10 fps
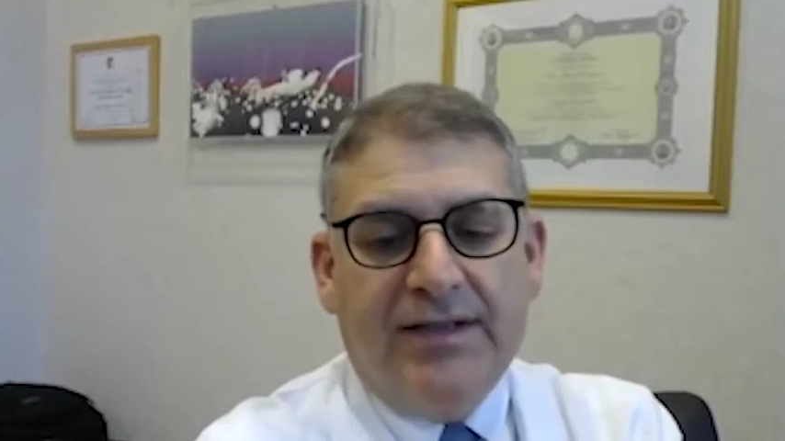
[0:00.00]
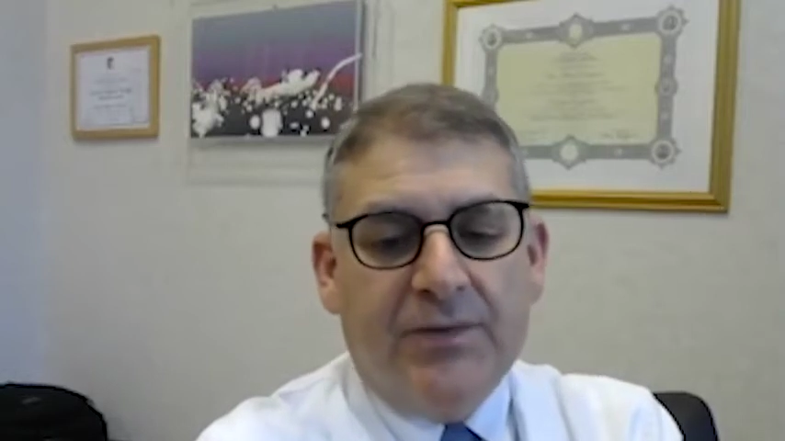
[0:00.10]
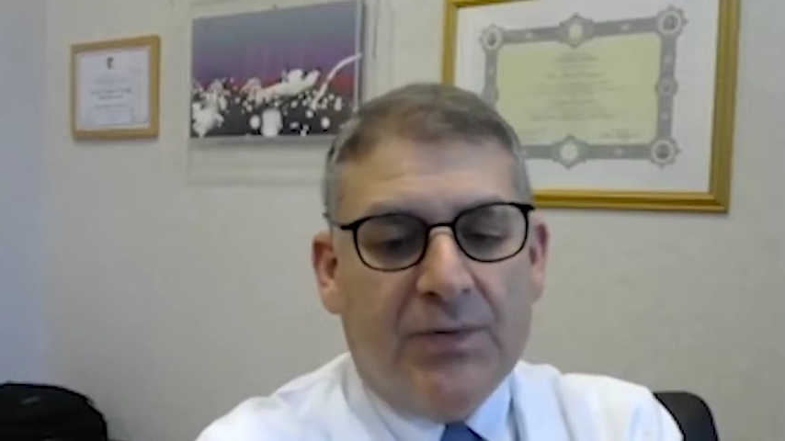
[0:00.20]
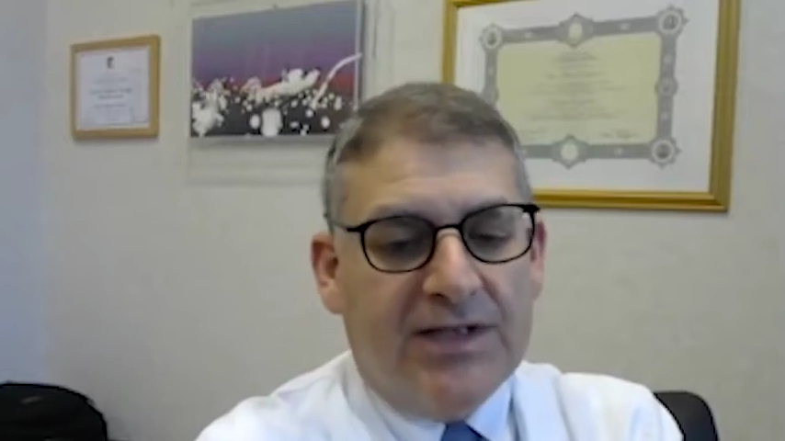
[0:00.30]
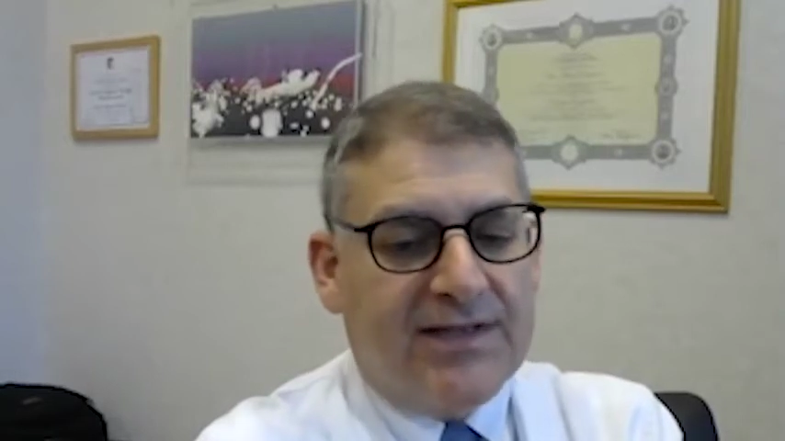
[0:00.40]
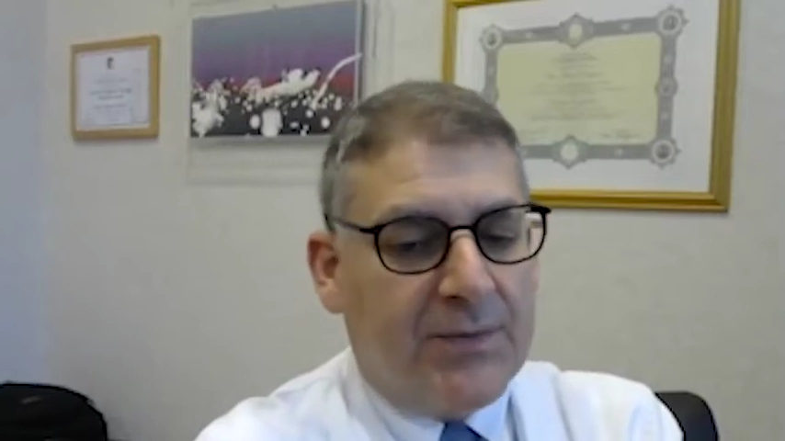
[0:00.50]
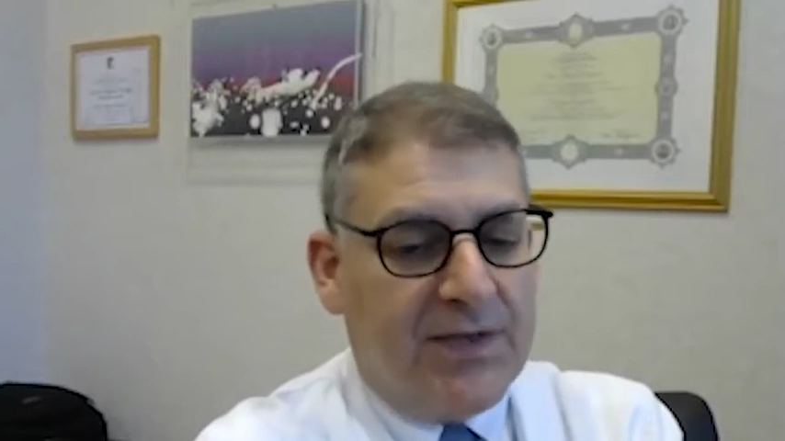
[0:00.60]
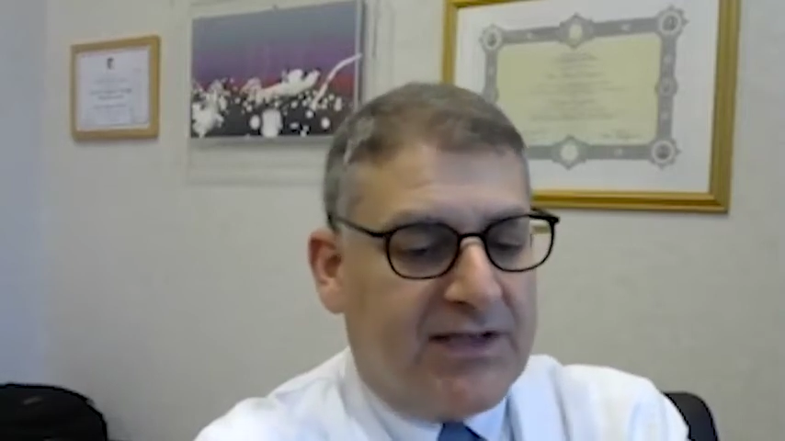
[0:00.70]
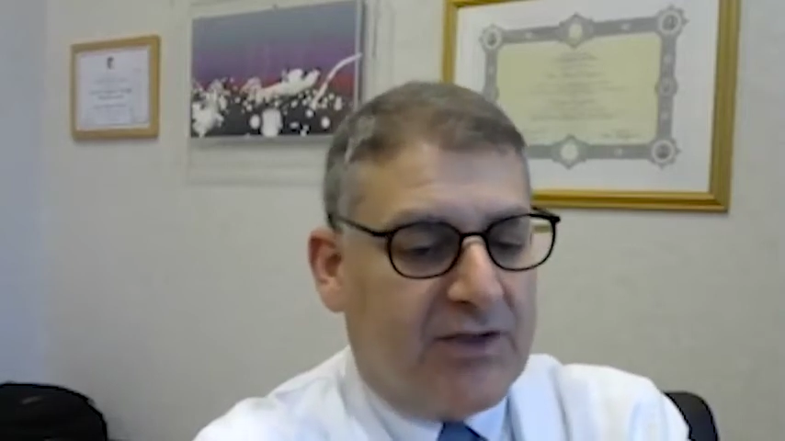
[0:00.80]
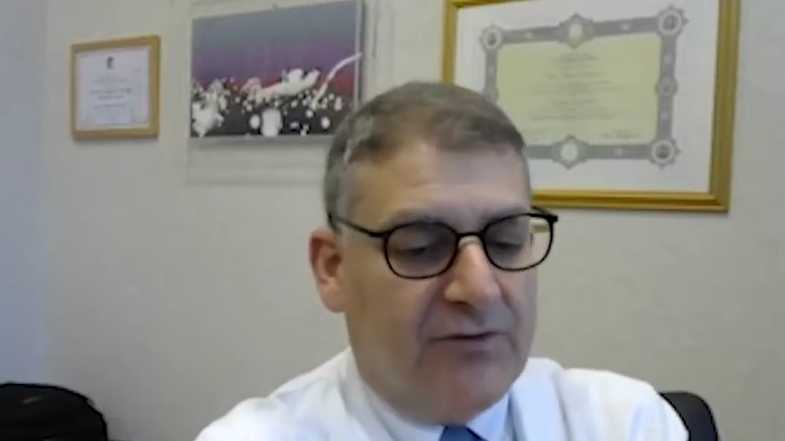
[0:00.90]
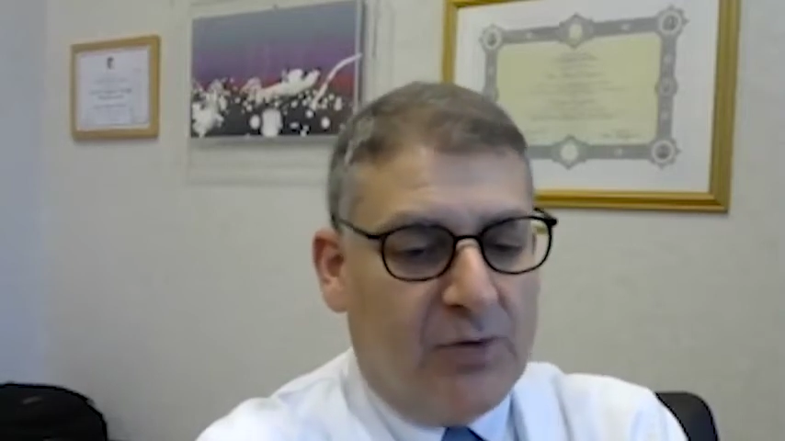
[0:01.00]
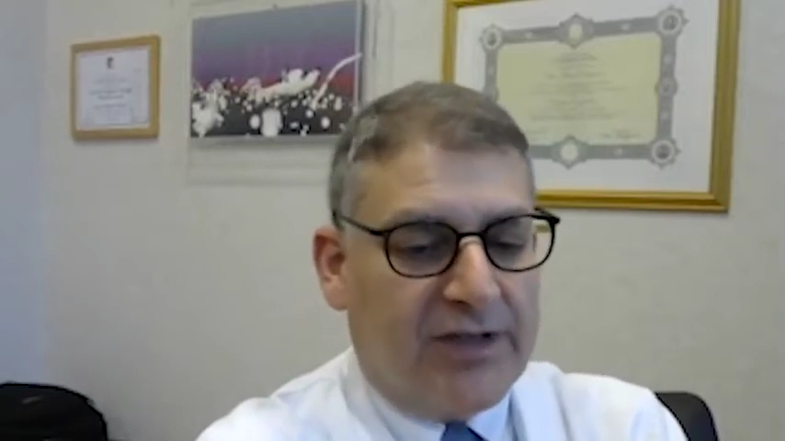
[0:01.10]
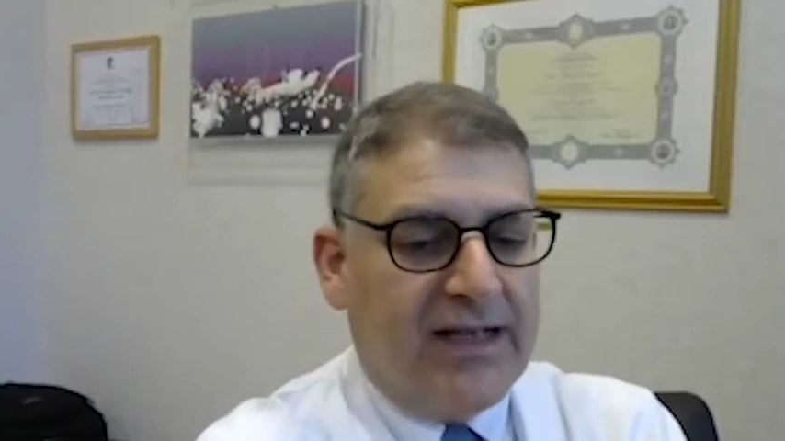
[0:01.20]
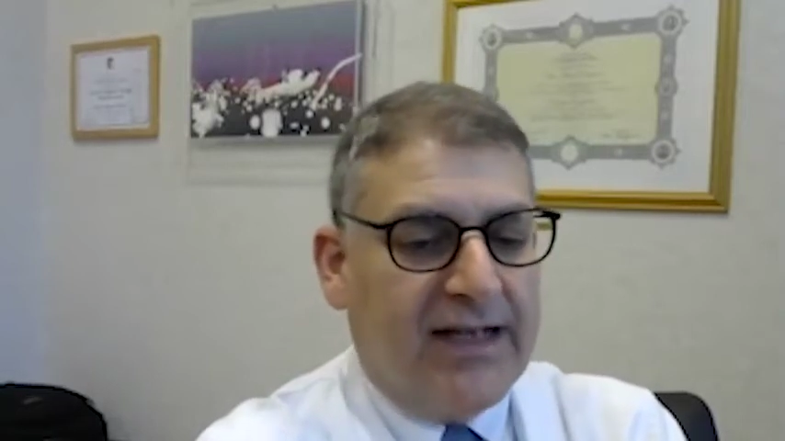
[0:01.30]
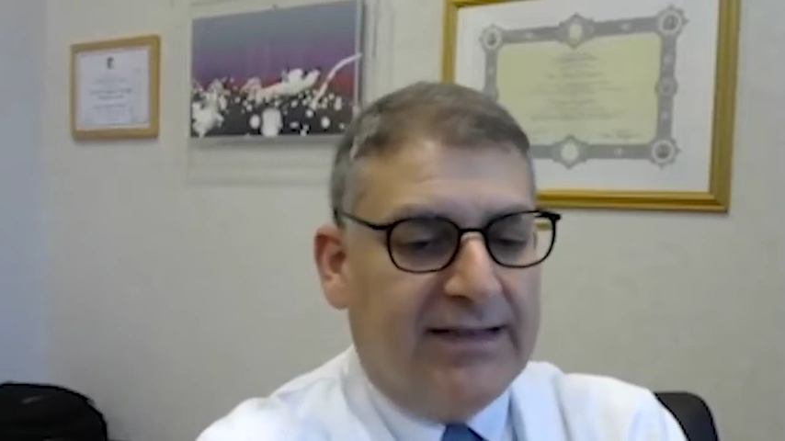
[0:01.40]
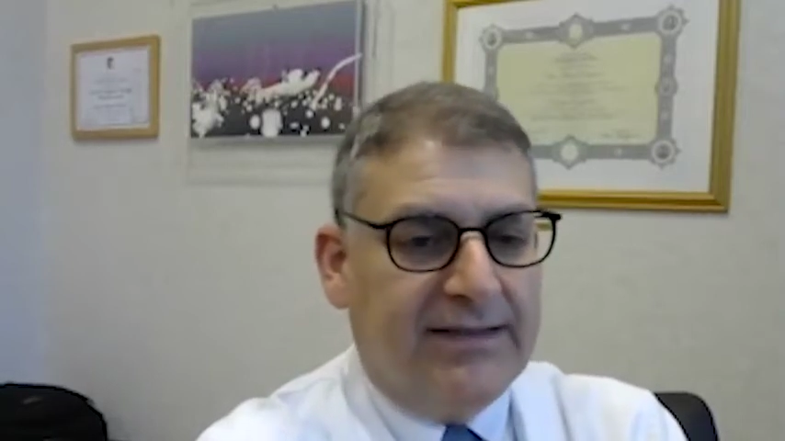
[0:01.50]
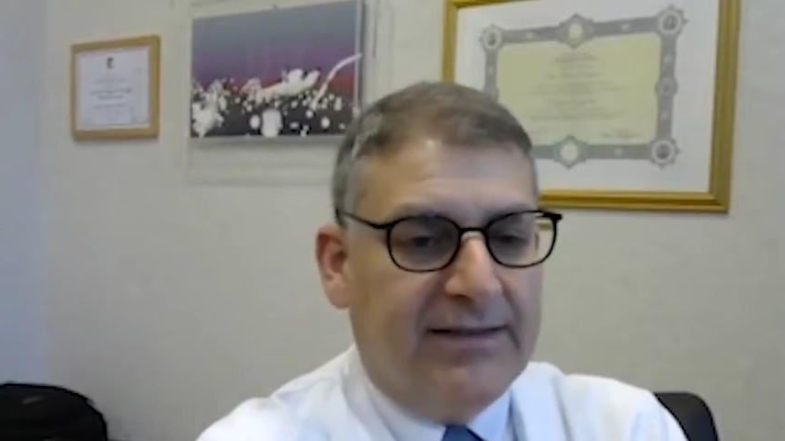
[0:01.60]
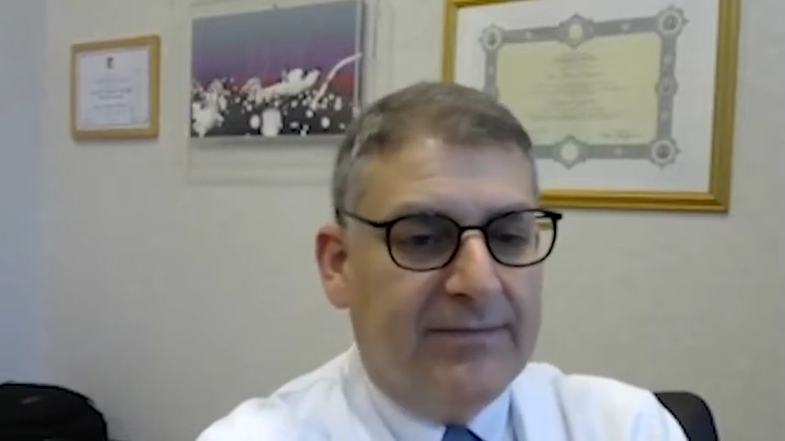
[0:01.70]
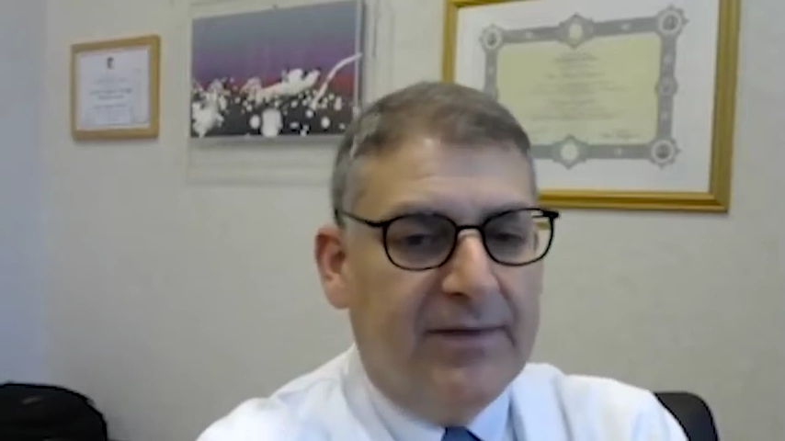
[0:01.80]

increase the risk of mortality,